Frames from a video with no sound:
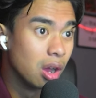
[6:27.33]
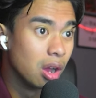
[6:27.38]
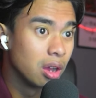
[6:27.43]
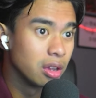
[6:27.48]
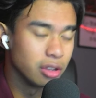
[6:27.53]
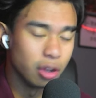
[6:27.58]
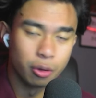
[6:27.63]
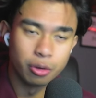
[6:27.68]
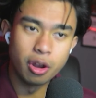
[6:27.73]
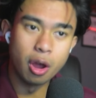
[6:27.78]

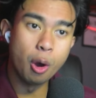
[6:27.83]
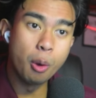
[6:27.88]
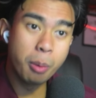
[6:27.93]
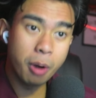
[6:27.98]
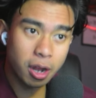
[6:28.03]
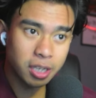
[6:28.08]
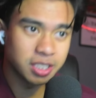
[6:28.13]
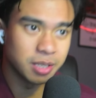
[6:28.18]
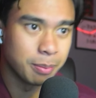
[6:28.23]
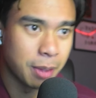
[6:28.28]
Yo,
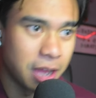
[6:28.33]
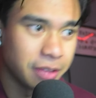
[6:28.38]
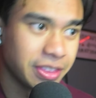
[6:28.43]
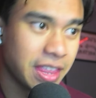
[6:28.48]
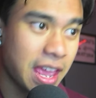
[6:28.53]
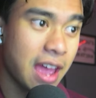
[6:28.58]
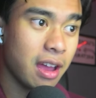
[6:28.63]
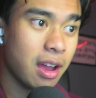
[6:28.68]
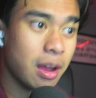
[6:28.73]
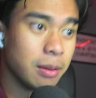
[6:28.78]
Nobara's about
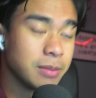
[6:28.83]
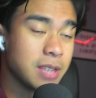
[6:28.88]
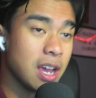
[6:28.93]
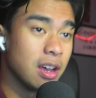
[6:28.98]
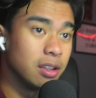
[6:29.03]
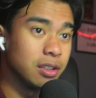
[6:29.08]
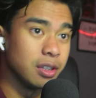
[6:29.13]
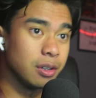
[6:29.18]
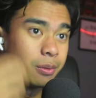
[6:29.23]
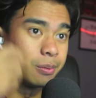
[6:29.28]
that, I'm
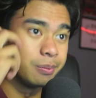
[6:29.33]
telling you.